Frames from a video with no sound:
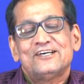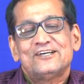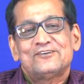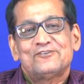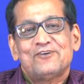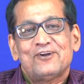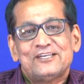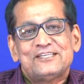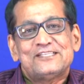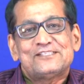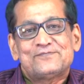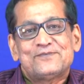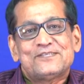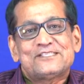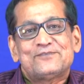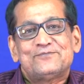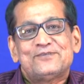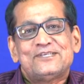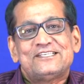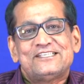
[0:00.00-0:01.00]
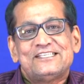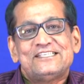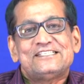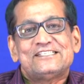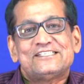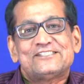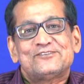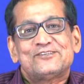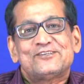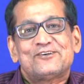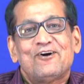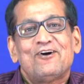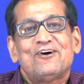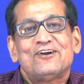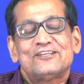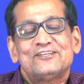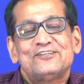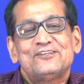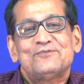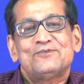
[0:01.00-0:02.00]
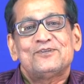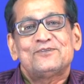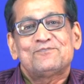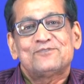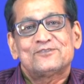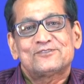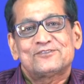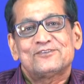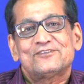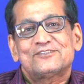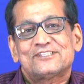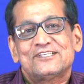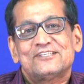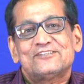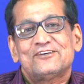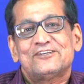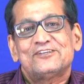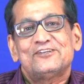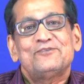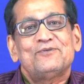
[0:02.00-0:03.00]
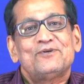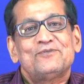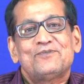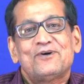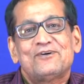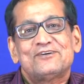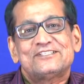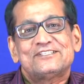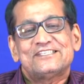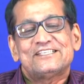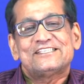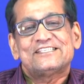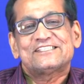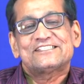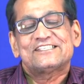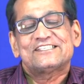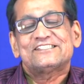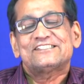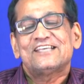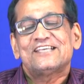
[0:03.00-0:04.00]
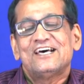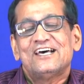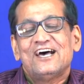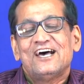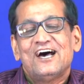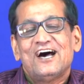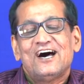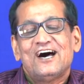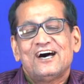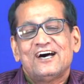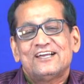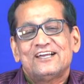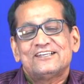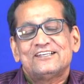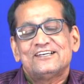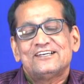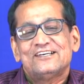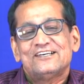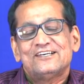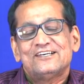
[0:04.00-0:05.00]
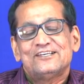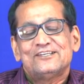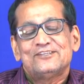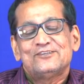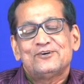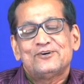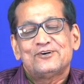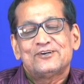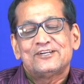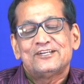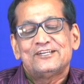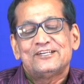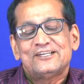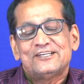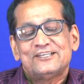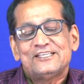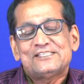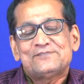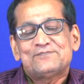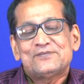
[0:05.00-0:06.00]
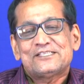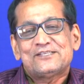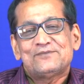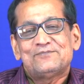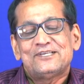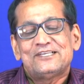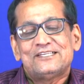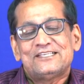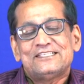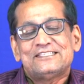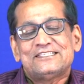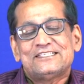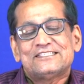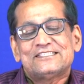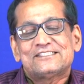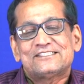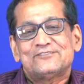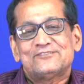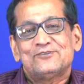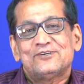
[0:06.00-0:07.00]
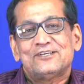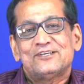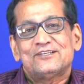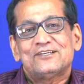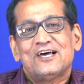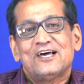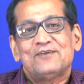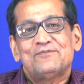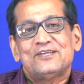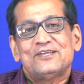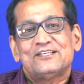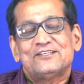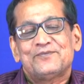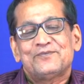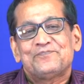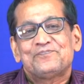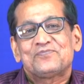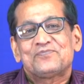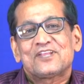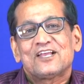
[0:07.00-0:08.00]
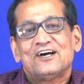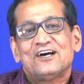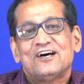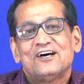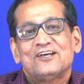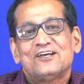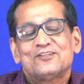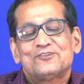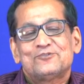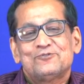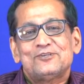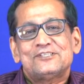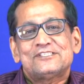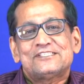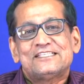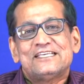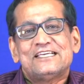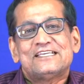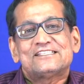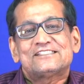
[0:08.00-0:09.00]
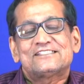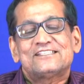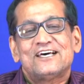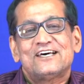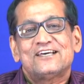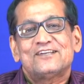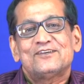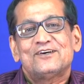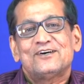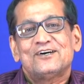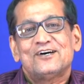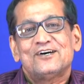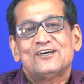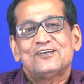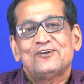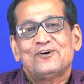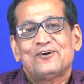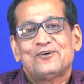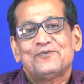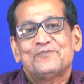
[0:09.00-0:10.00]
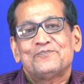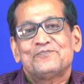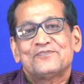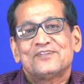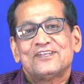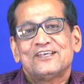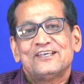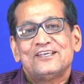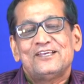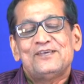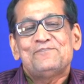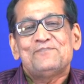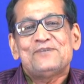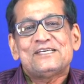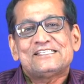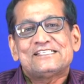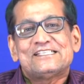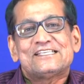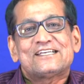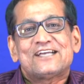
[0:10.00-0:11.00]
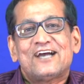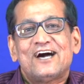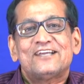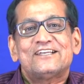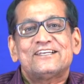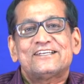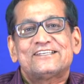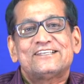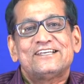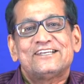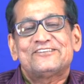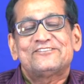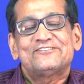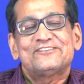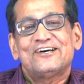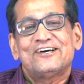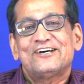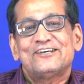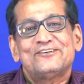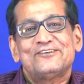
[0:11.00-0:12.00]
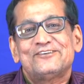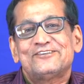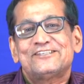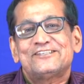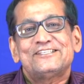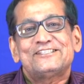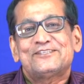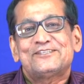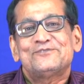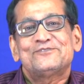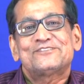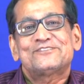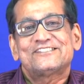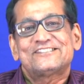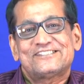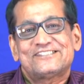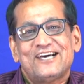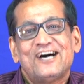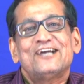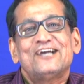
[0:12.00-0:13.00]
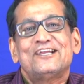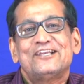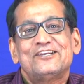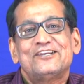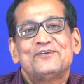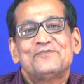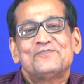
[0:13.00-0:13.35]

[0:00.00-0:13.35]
non-dispatchable DGs we call renewable sources or renewable power generations, and your dispatchable DGs, I mean those things are immensely connected to the your distribution side.